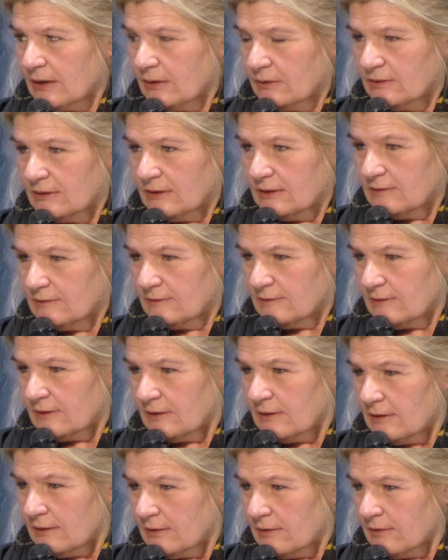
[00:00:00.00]
is
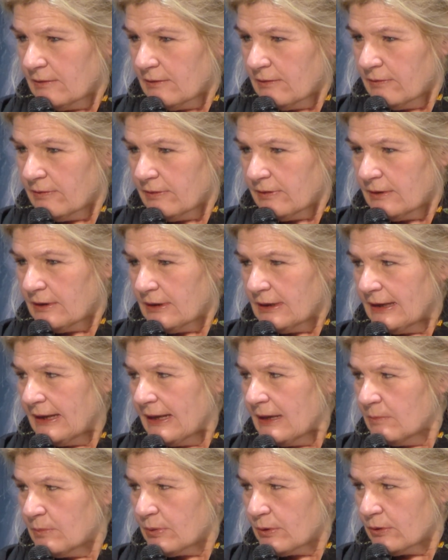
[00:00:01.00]
the
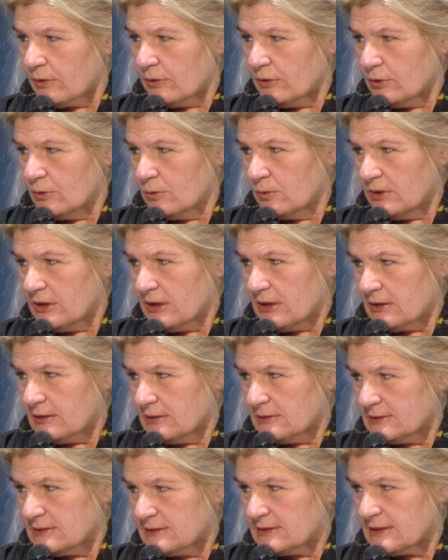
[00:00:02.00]
labor
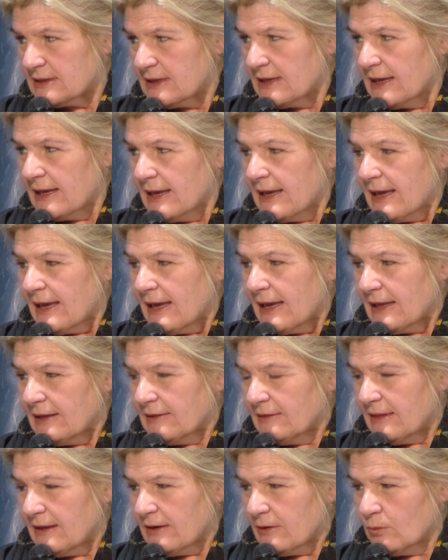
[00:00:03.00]
unions and
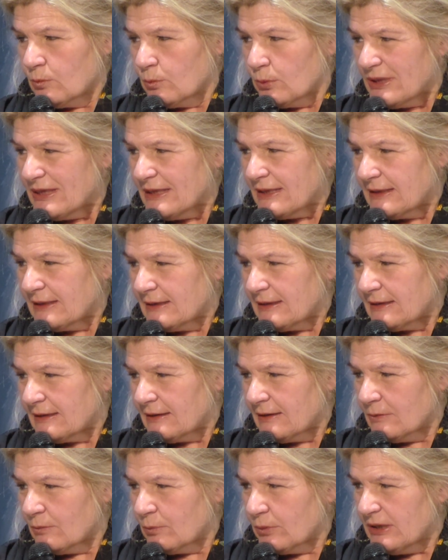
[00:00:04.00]
their
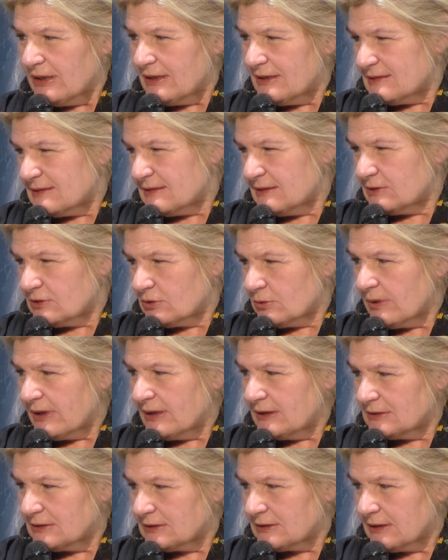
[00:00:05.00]
weak
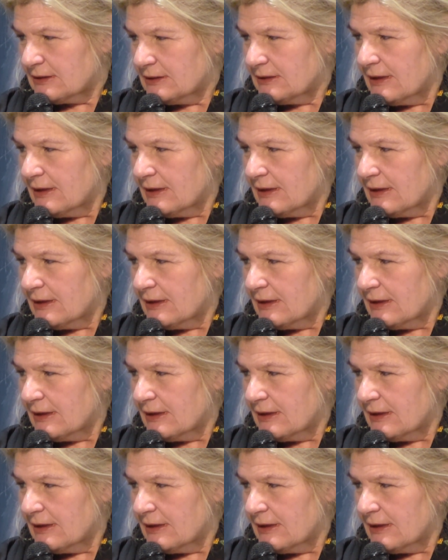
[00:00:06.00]
situation.